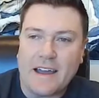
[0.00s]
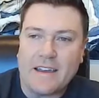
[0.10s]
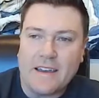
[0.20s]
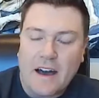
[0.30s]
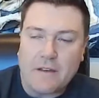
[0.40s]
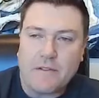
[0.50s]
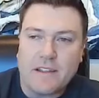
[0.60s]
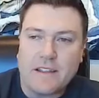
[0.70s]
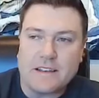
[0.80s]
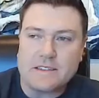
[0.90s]
I, I
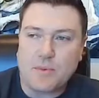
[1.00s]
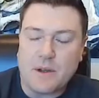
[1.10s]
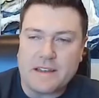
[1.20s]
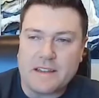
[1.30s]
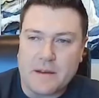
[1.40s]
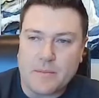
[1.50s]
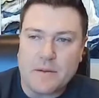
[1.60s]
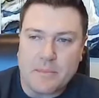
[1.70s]
feel it is pretty deliberate.